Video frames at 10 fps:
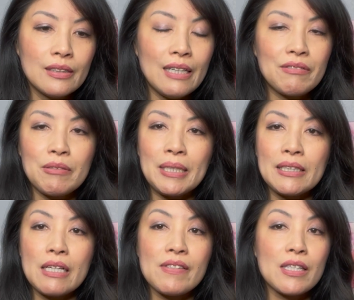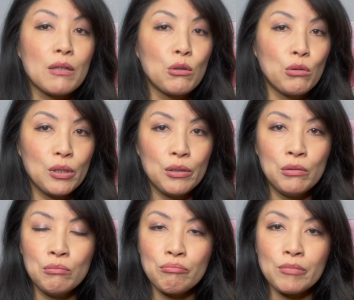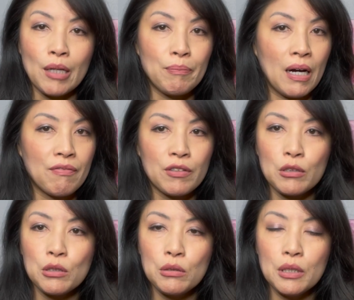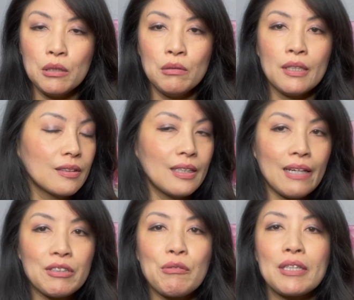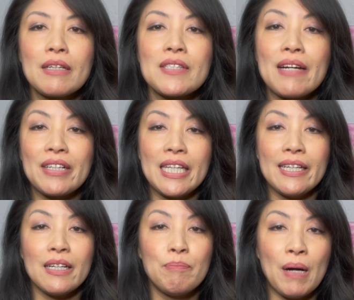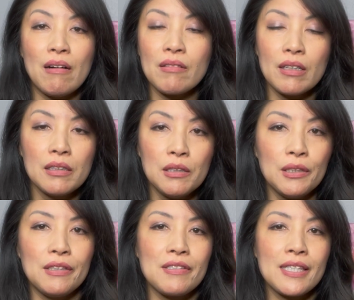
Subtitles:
Everyone loves the Lulu, the puffer Lulu. Everyone loves everything about the Lulus.